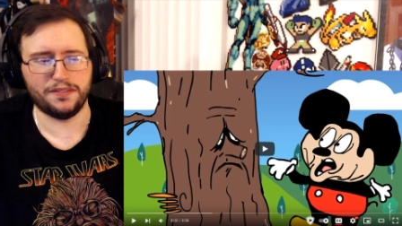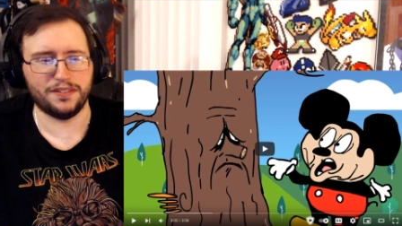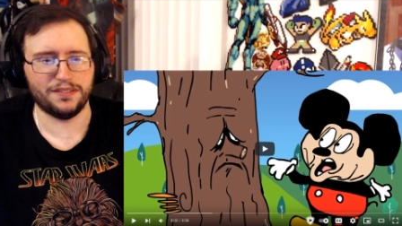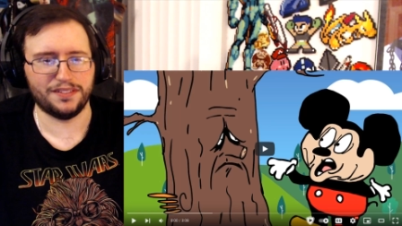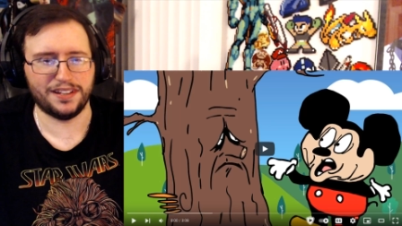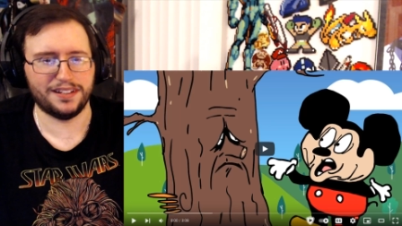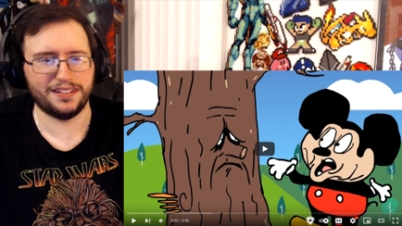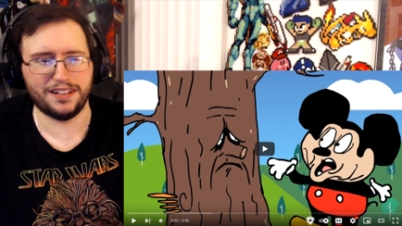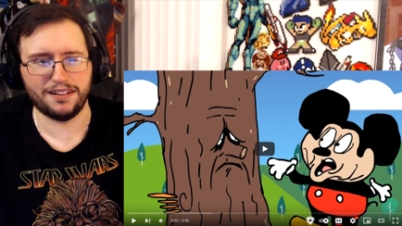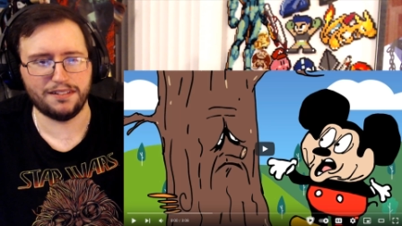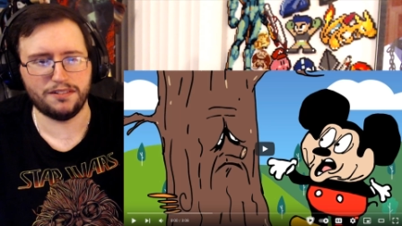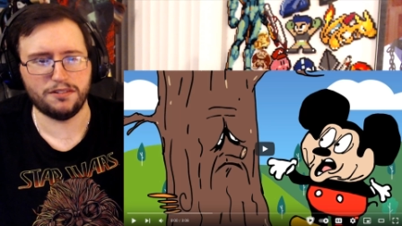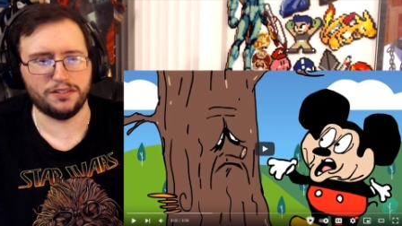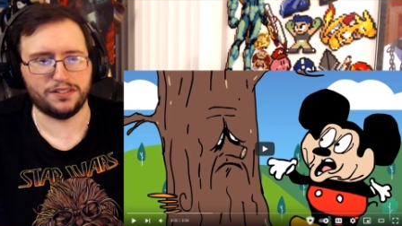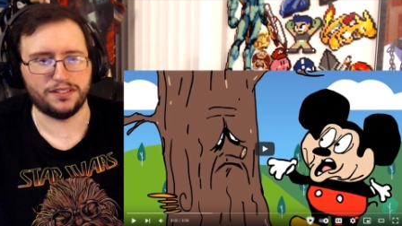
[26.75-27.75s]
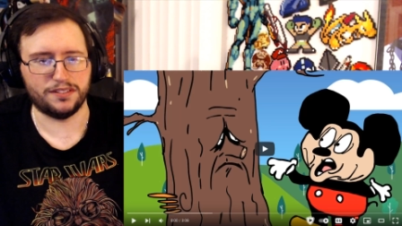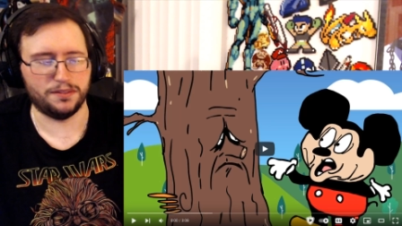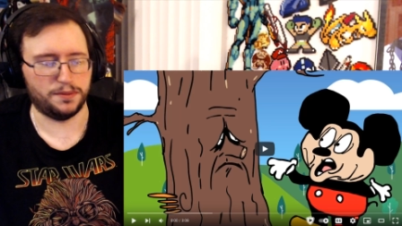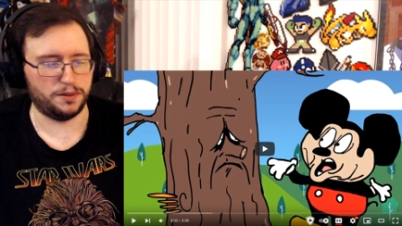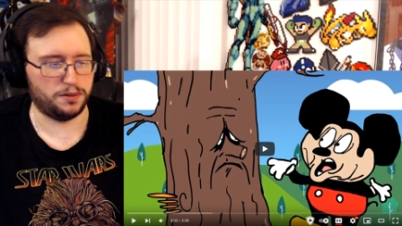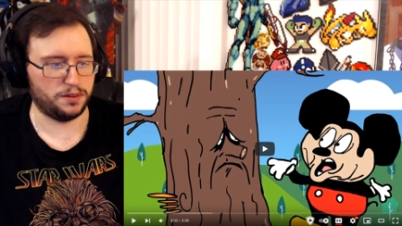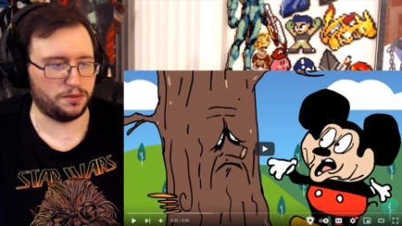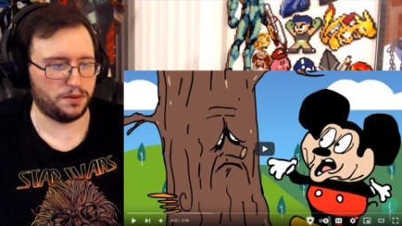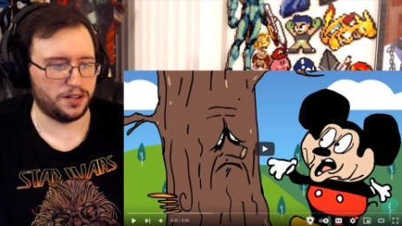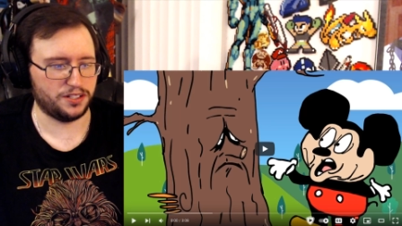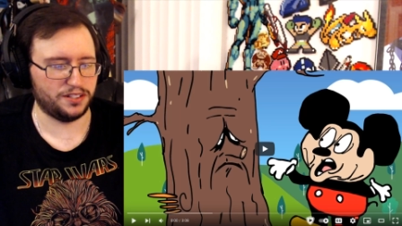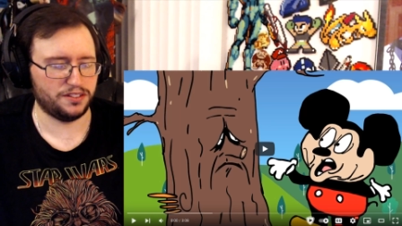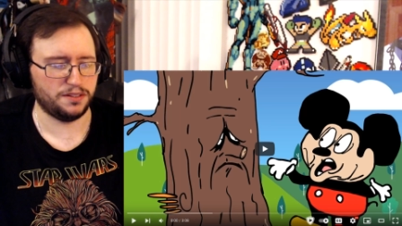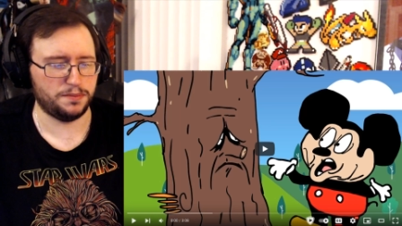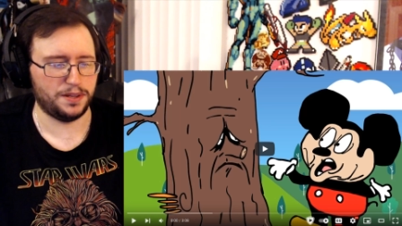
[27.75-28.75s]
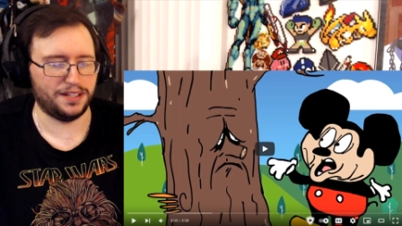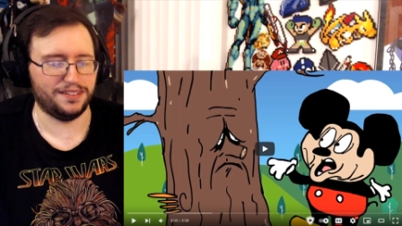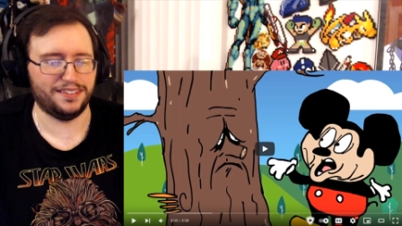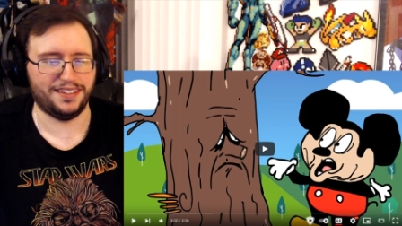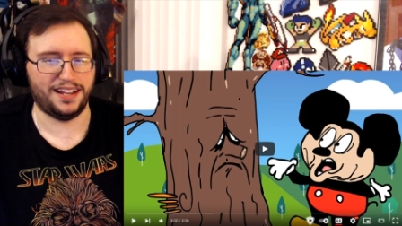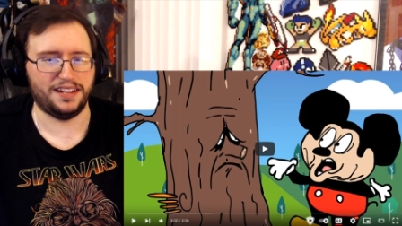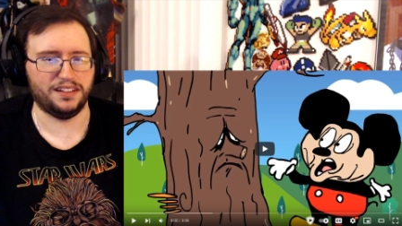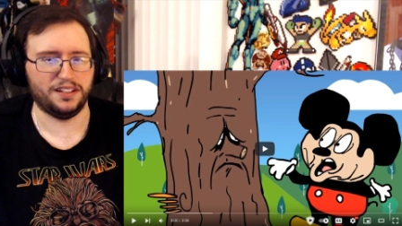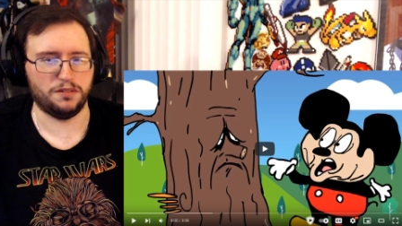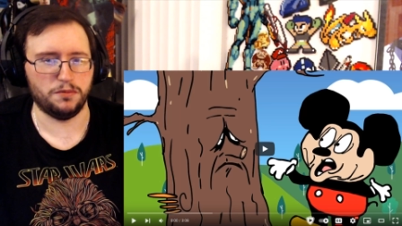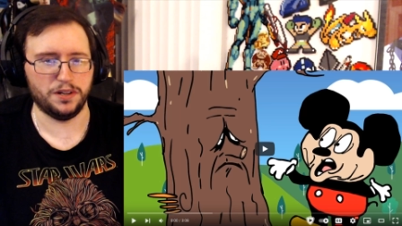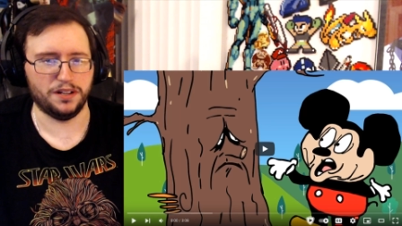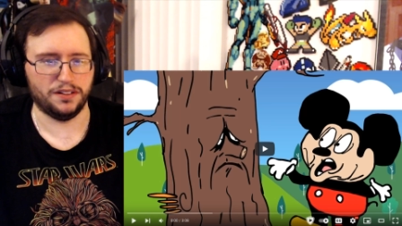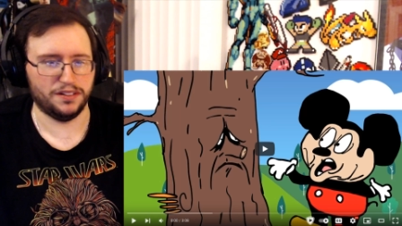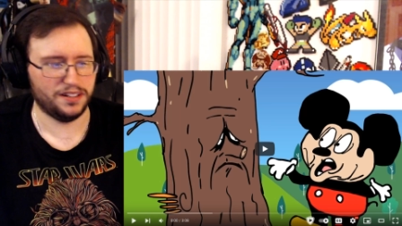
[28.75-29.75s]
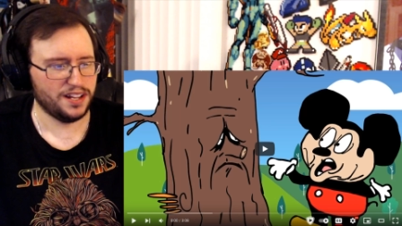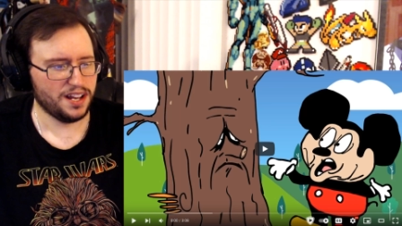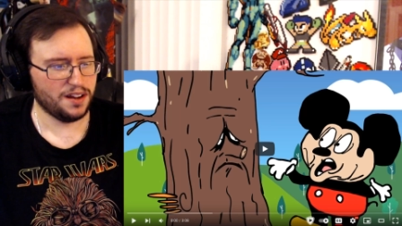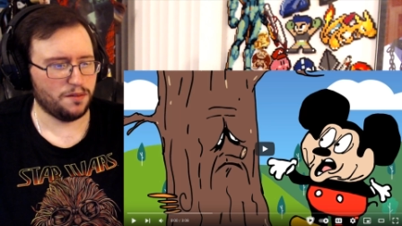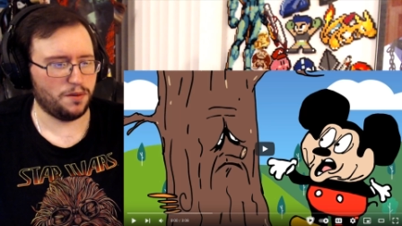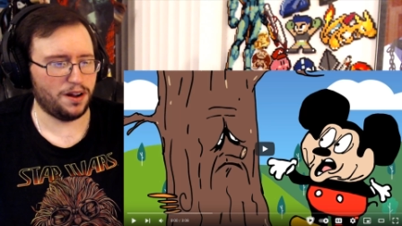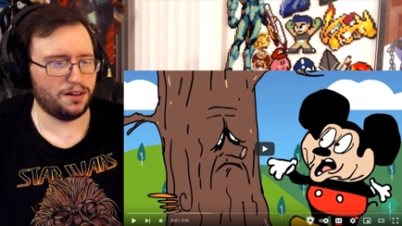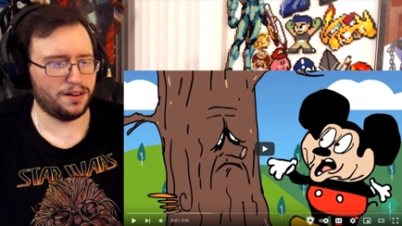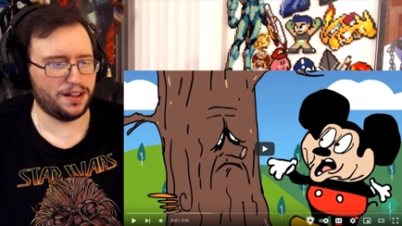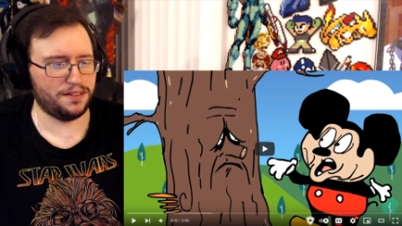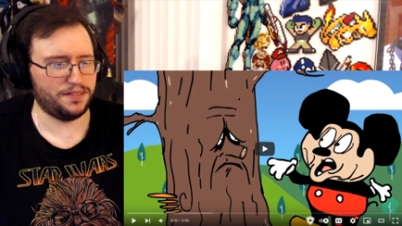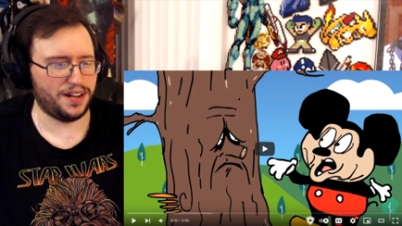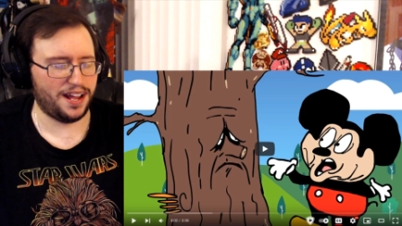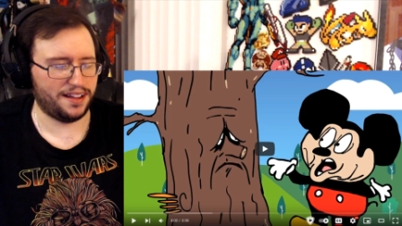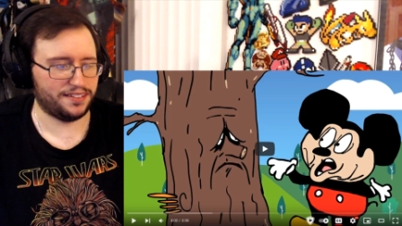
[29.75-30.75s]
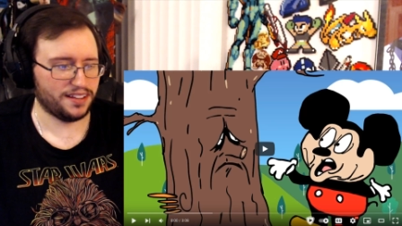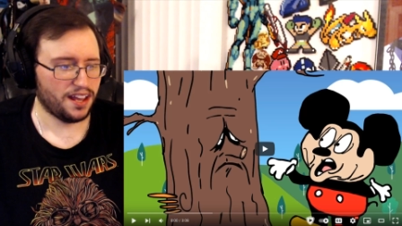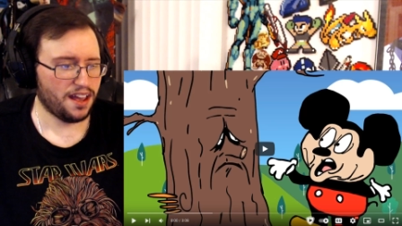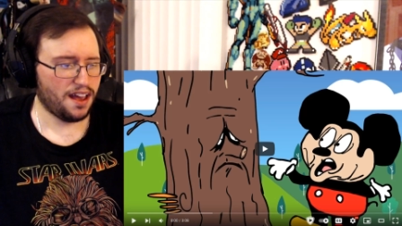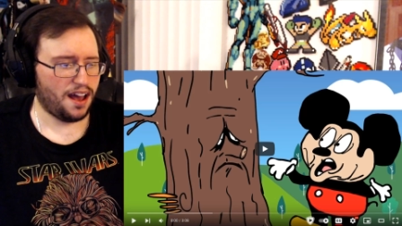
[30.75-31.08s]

I was like, no, of course it's gonna be worth watching. It's gonna be insanely weird. Why do I even ask?